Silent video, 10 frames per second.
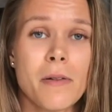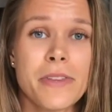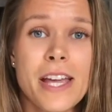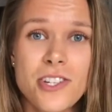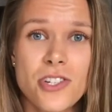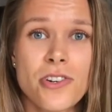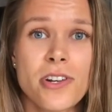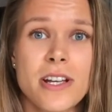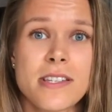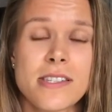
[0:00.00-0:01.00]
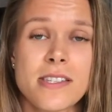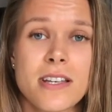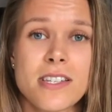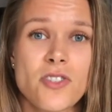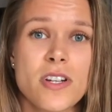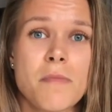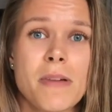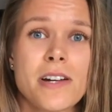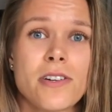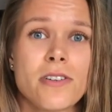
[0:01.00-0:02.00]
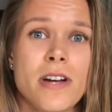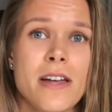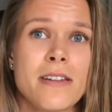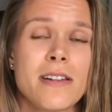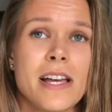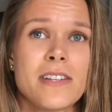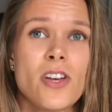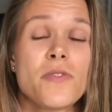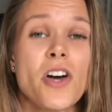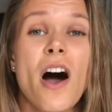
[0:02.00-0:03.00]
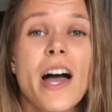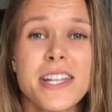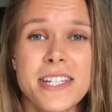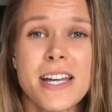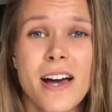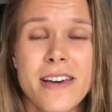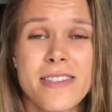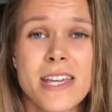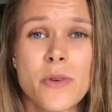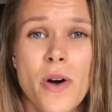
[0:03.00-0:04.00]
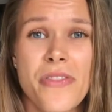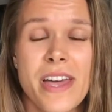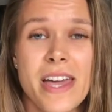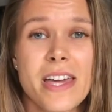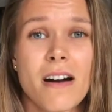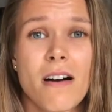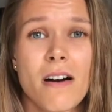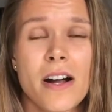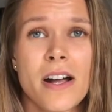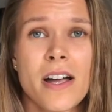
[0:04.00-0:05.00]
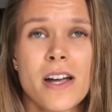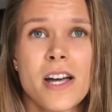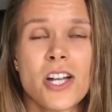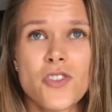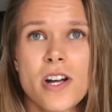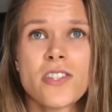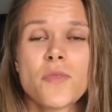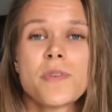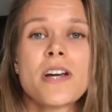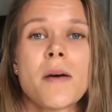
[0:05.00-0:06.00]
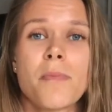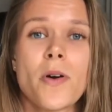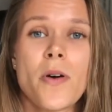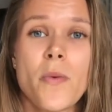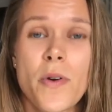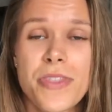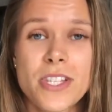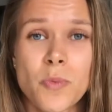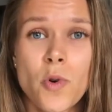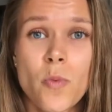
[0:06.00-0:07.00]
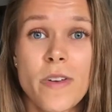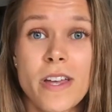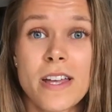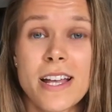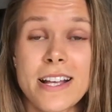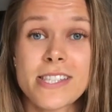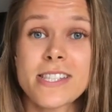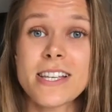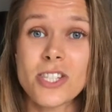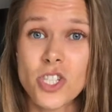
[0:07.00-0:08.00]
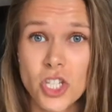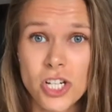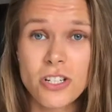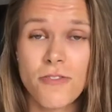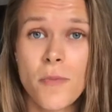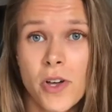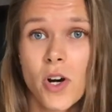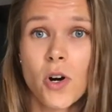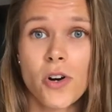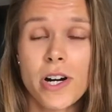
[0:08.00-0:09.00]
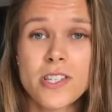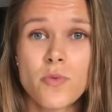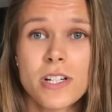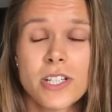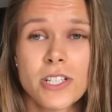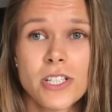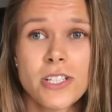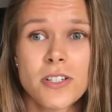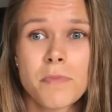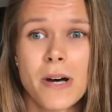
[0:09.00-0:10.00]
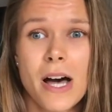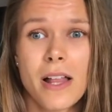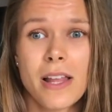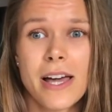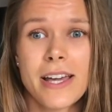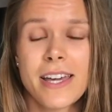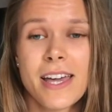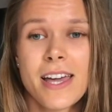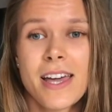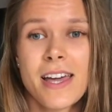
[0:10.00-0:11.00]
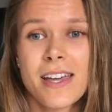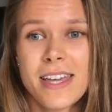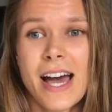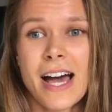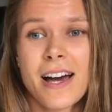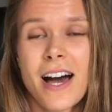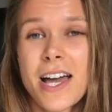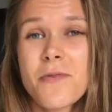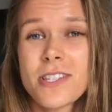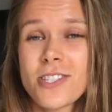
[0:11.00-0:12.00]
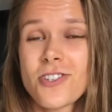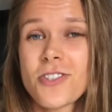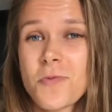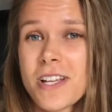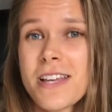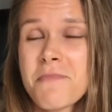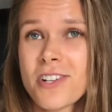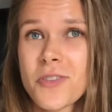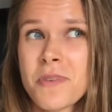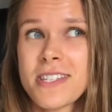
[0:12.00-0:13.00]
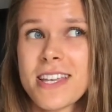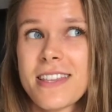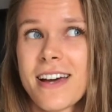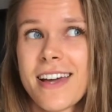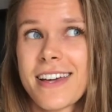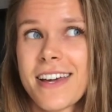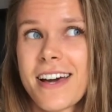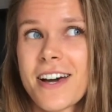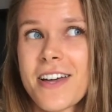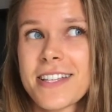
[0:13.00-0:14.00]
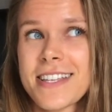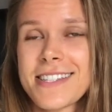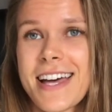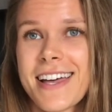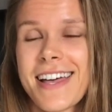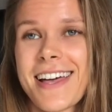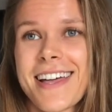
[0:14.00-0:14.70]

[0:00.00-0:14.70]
nature is treated better, and like the idea, I think what they are trying to bring up with this movie is good from the core. It's really good, but like, yeah, I was just really much missing, like, is that